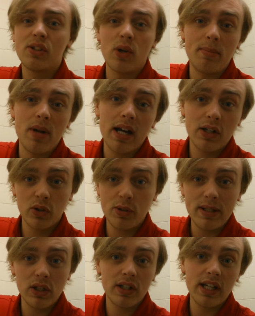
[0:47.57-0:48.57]
so I'm not going to
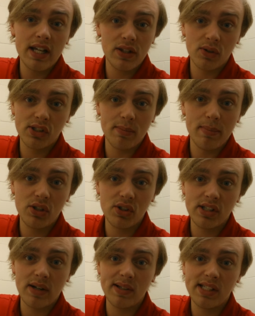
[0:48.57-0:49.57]
be looking at those
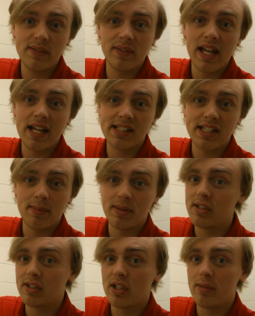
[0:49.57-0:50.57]
submissions I received last time.
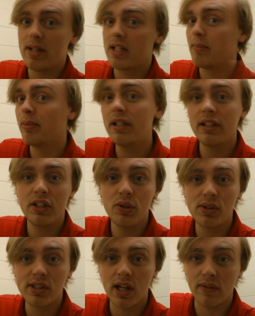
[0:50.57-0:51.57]
This is going to be completely
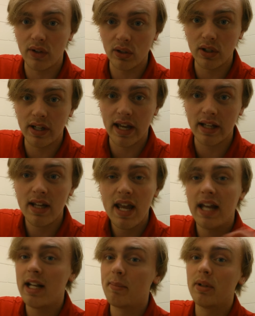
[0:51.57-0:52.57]
new stuff I'll look at,
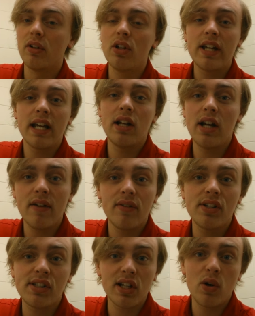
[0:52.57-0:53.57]
and I'm going to look at
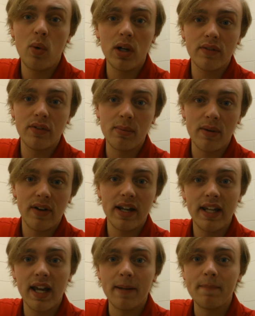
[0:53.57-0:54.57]
every single one of them if I
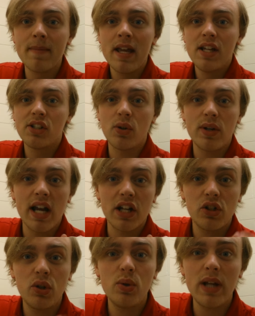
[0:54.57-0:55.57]
can. So you
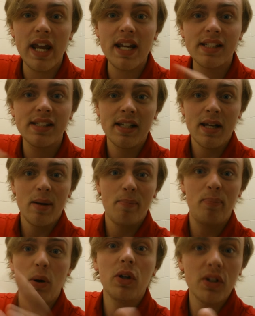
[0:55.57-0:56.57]
got 2 days,
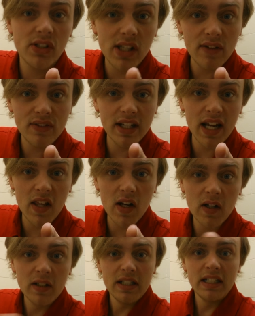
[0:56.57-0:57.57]
pull yourself
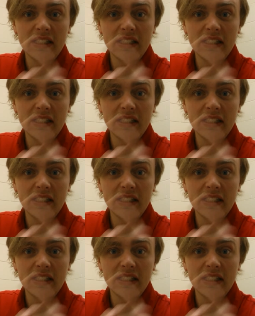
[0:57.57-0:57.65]
together.